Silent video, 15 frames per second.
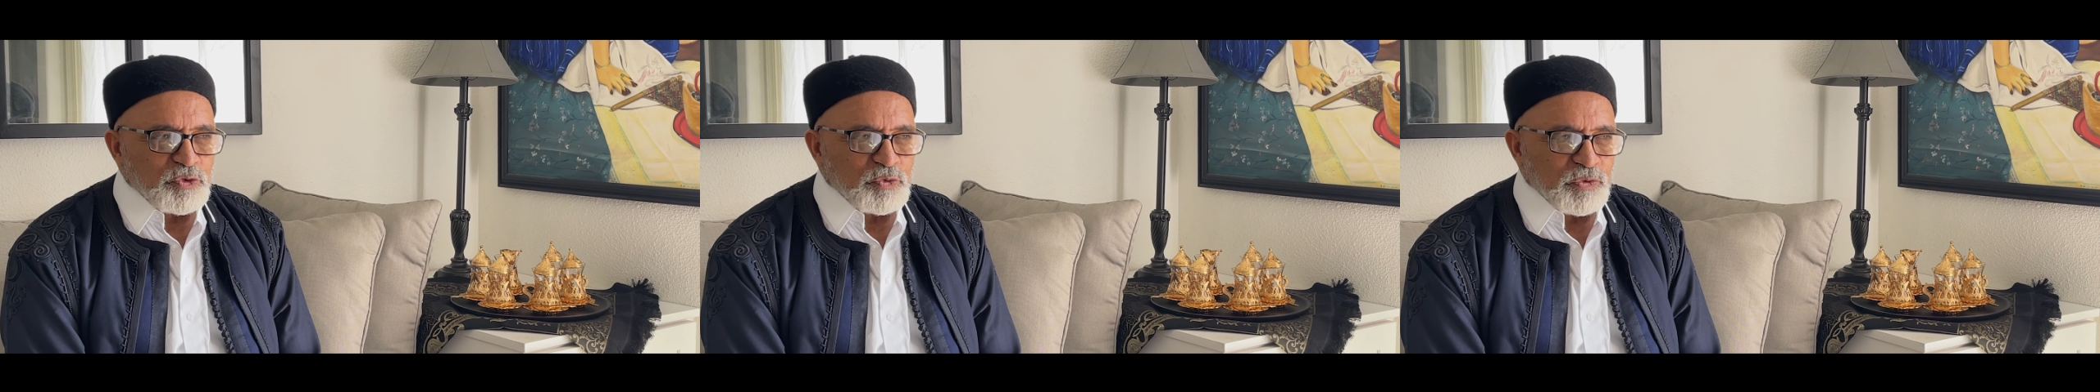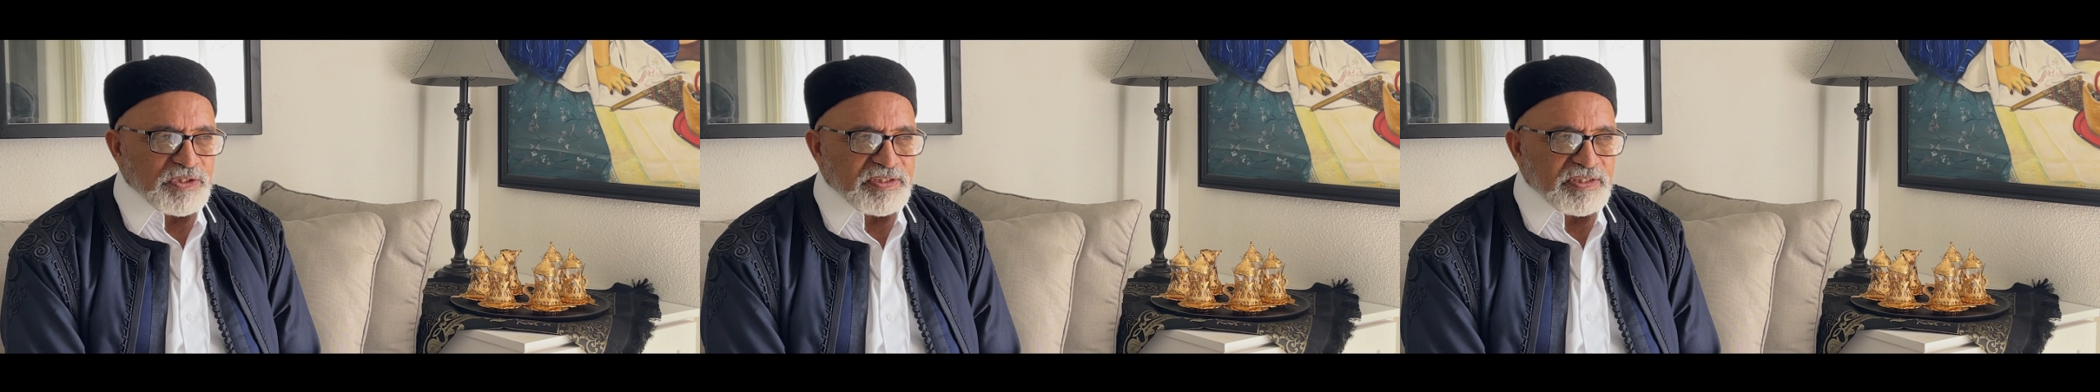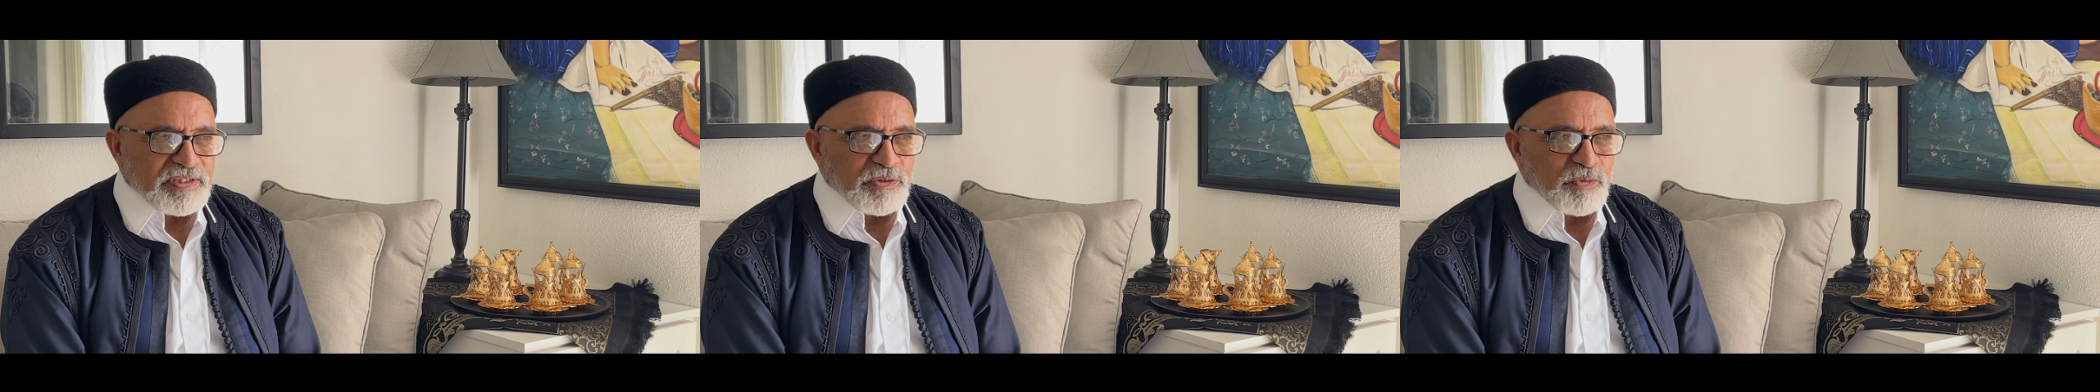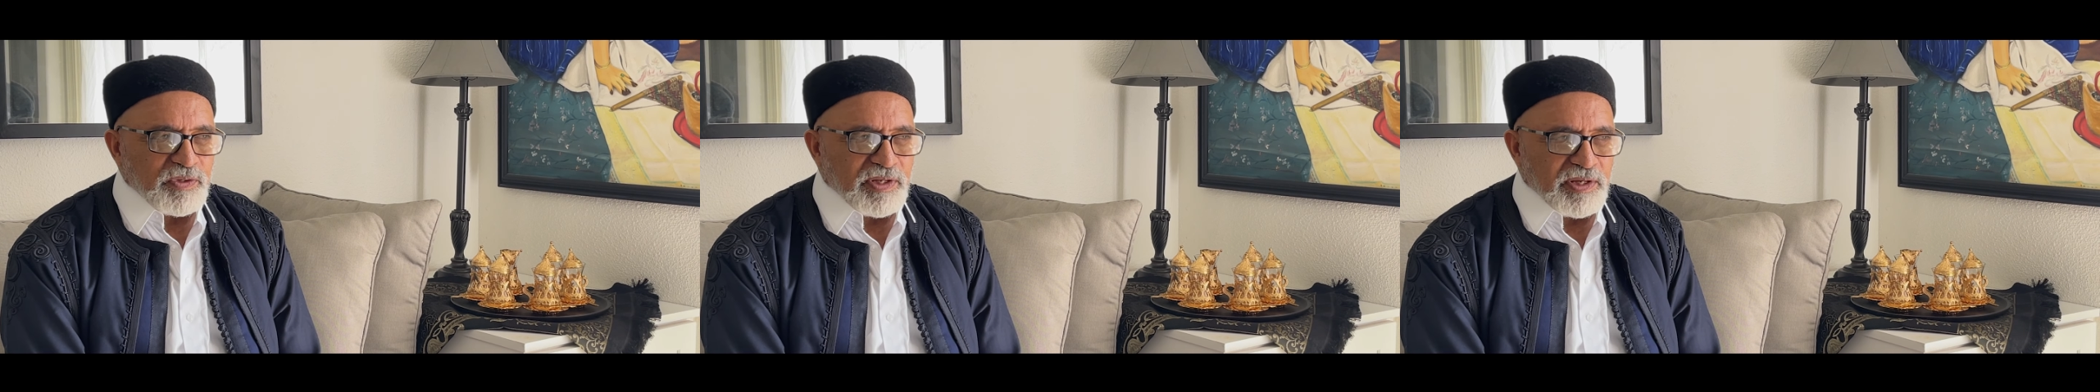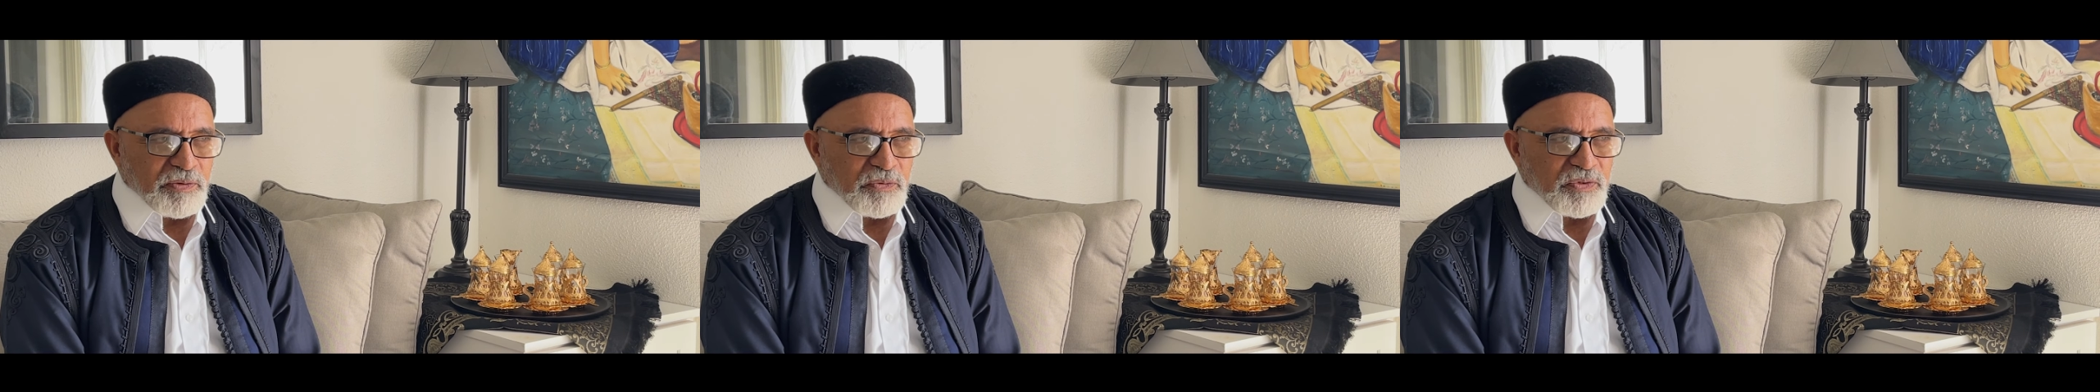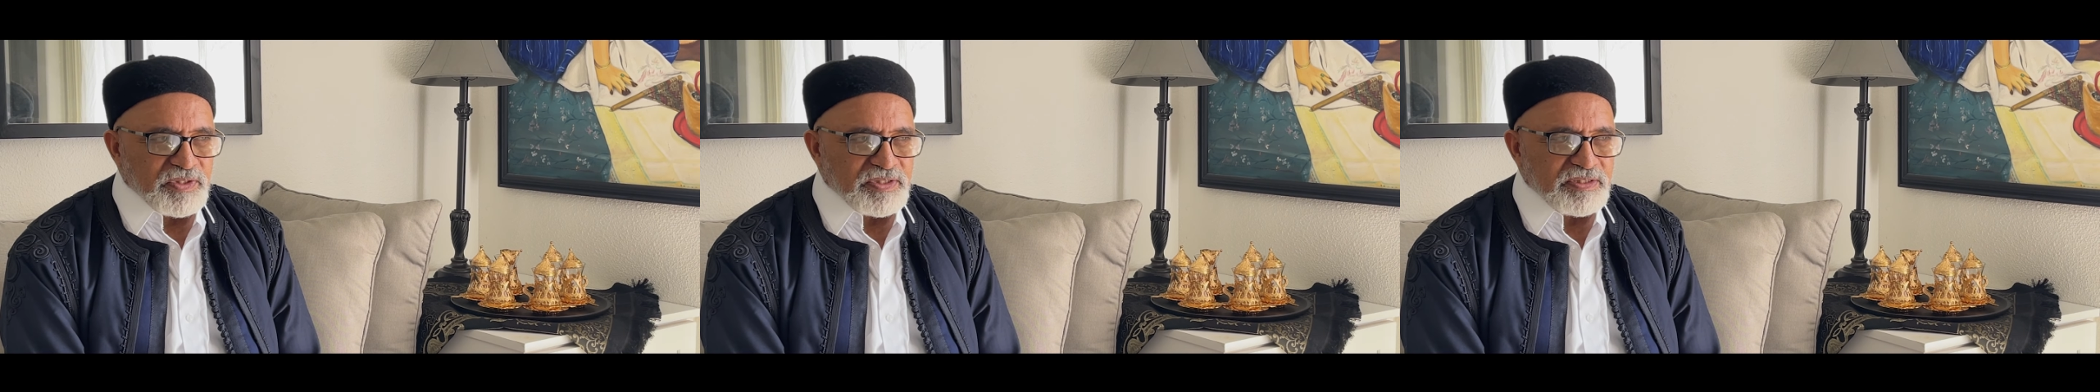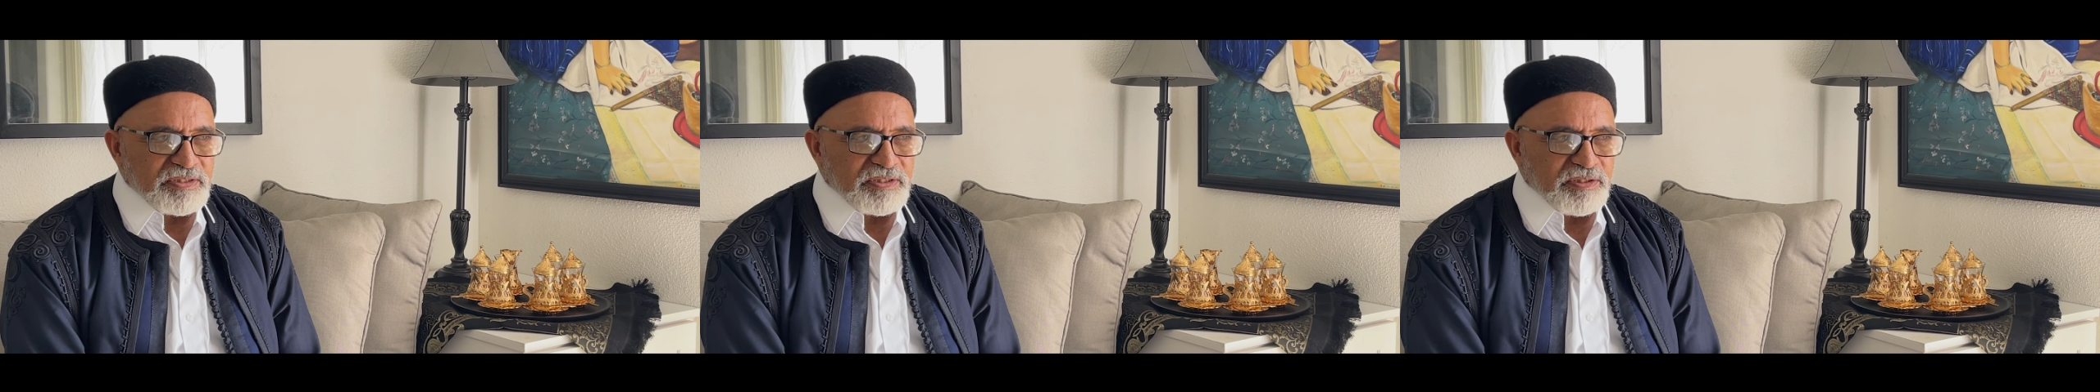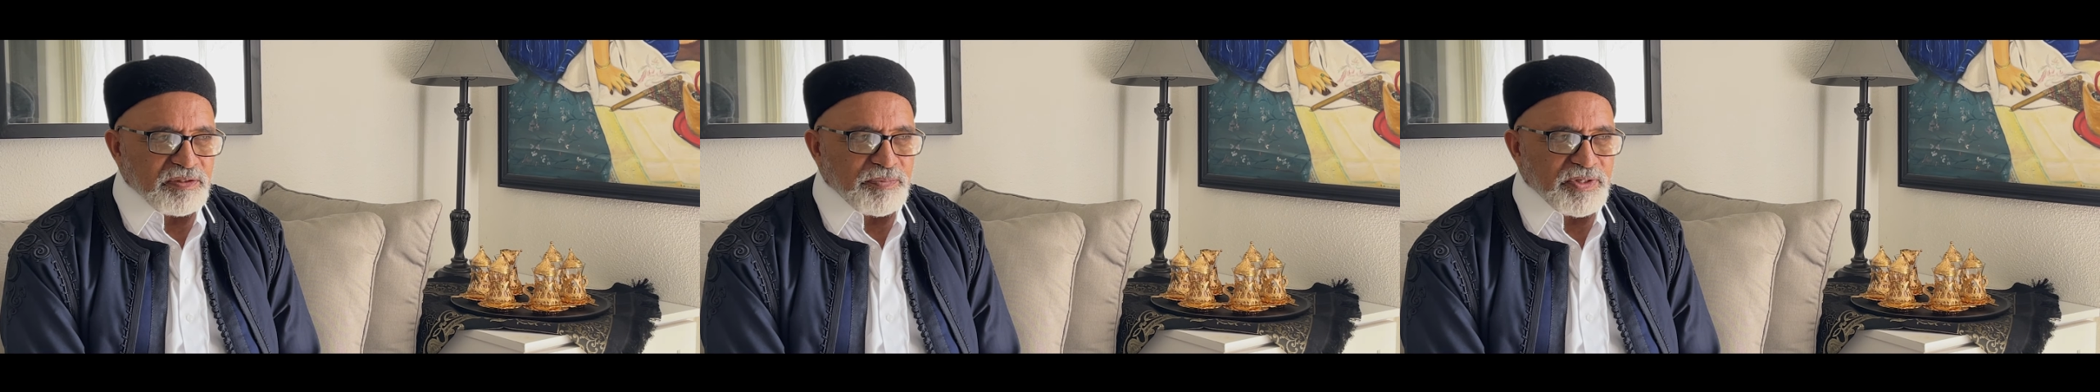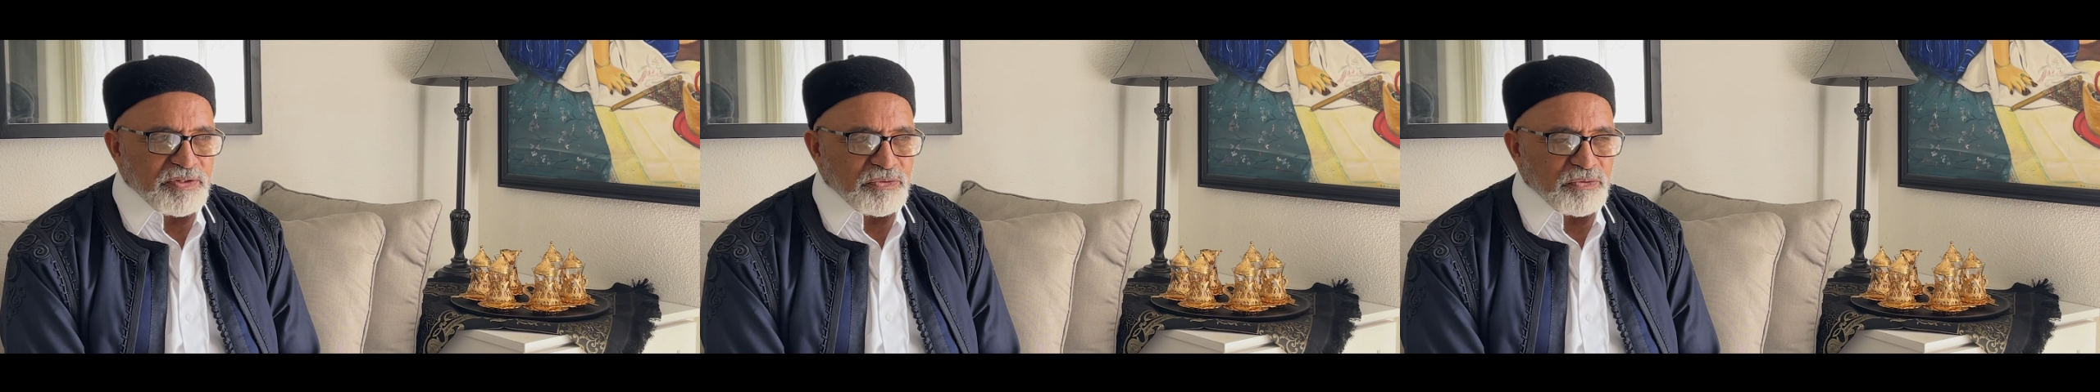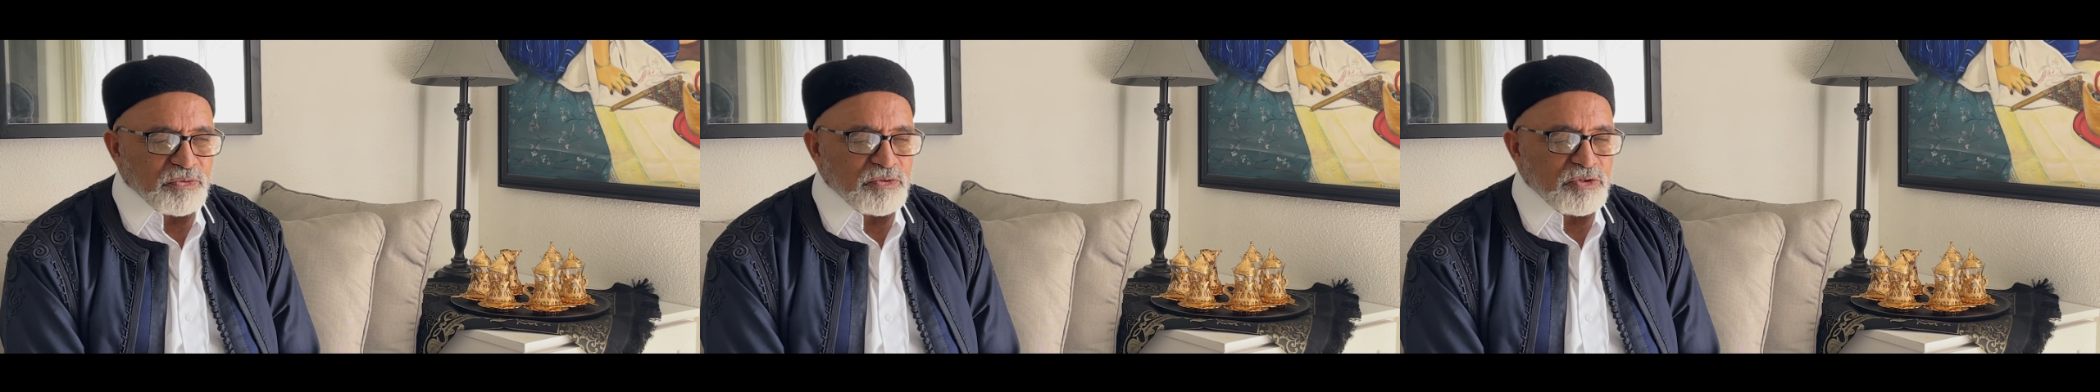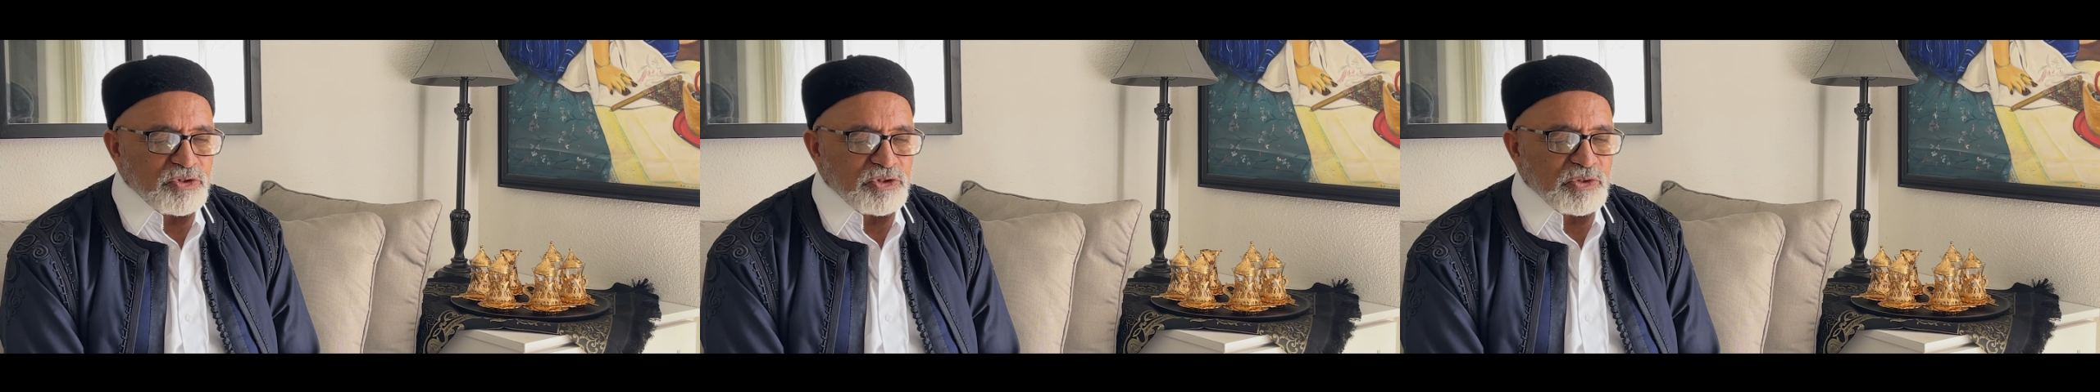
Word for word: sweet tea when I was in Baton Rouge,